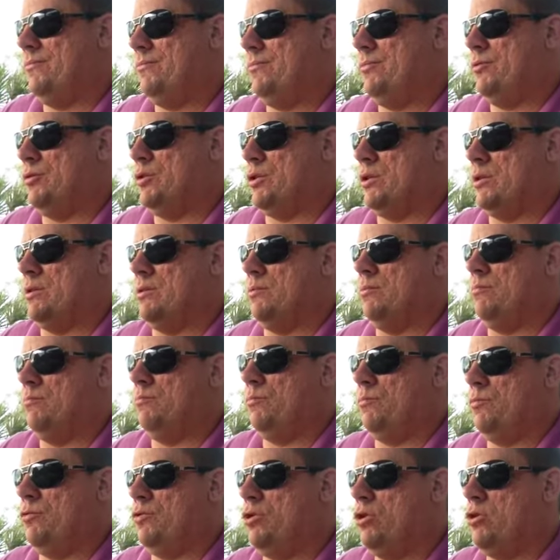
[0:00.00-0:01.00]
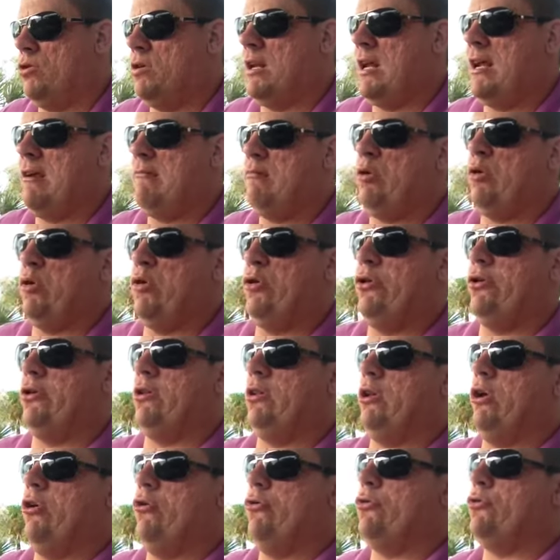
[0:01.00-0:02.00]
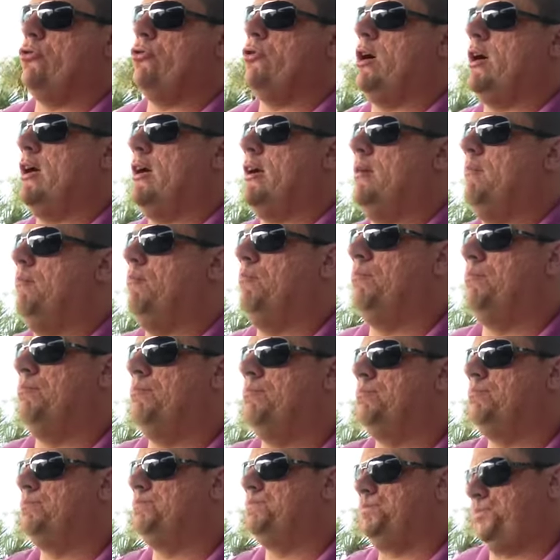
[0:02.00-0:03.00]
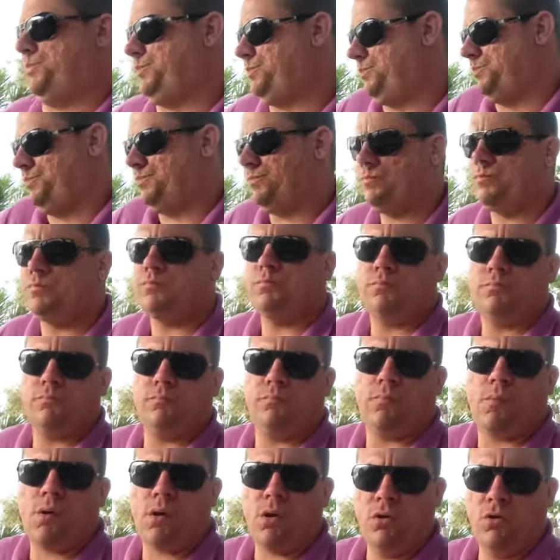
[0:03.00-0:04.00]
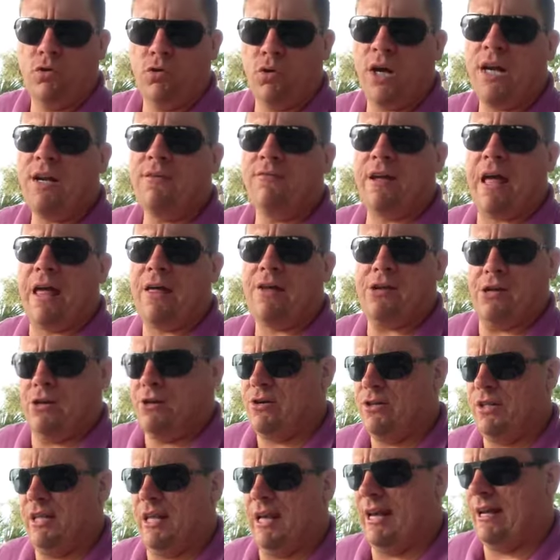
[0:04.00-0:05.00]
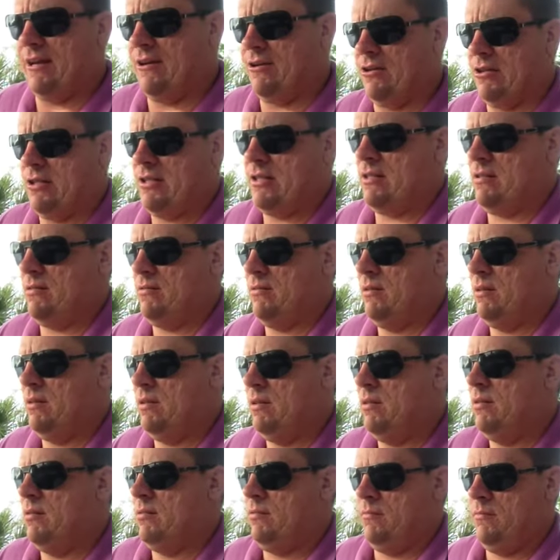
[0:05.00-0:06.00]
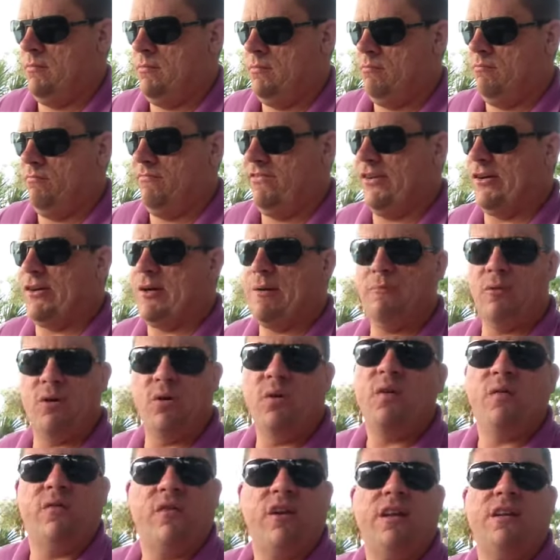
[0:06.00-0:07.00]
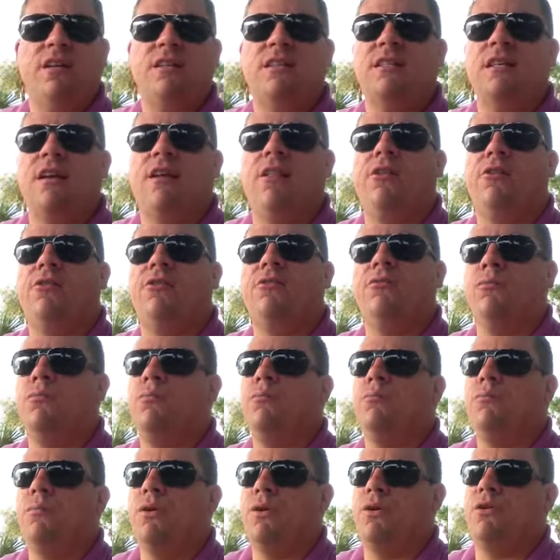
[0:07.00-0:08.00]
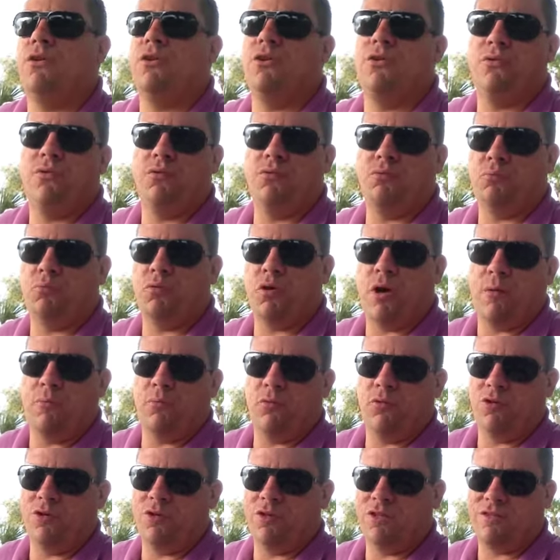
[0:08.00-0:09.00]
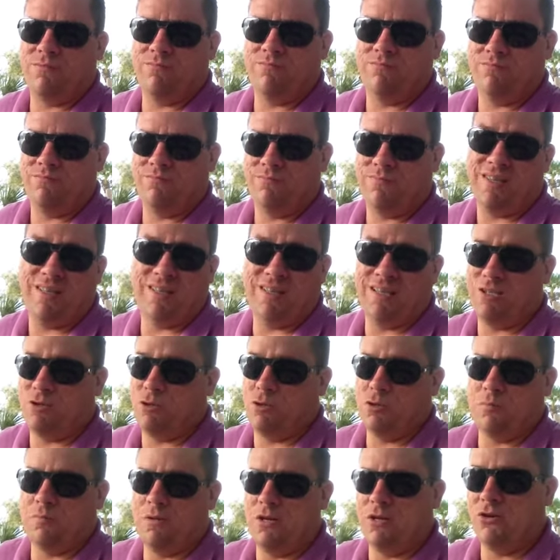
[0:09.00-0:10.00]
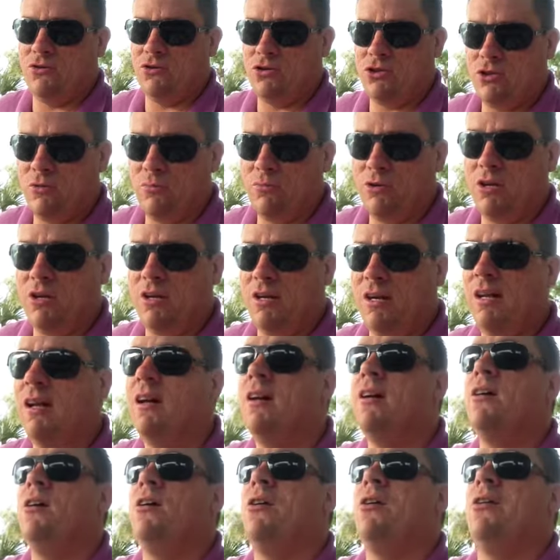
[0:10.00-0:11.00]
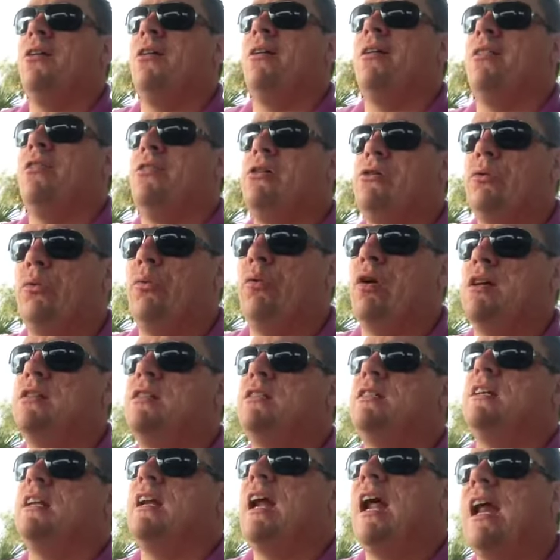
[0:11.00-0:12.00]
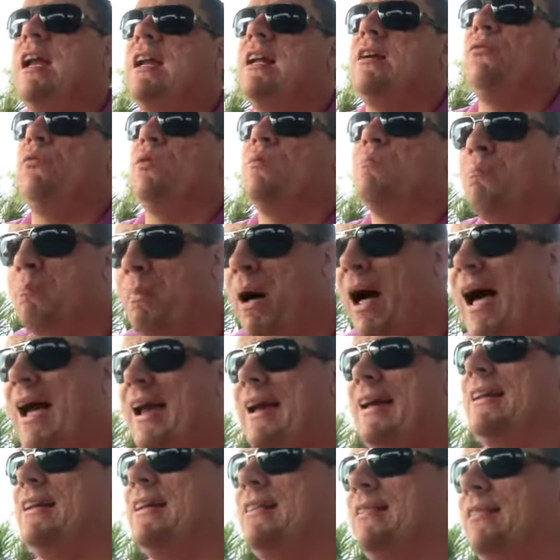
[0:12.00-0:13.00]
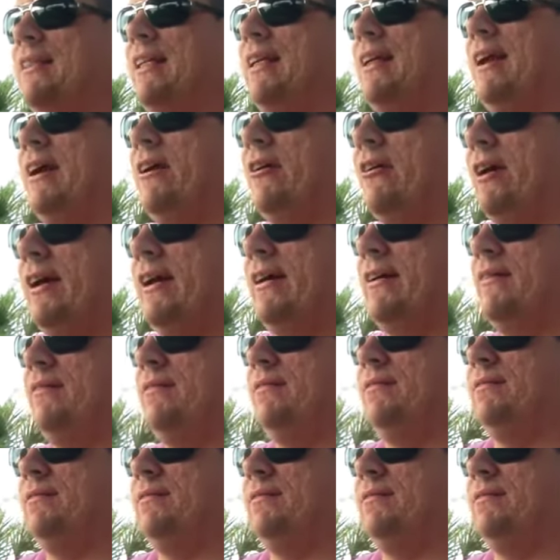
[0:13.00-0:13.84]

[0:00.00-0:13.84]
was a good neighborhood, low crime, great value on the house, very motivated seller. But you know what the problem was? And this was my own stupidity. There wasn't anyone buying in the area.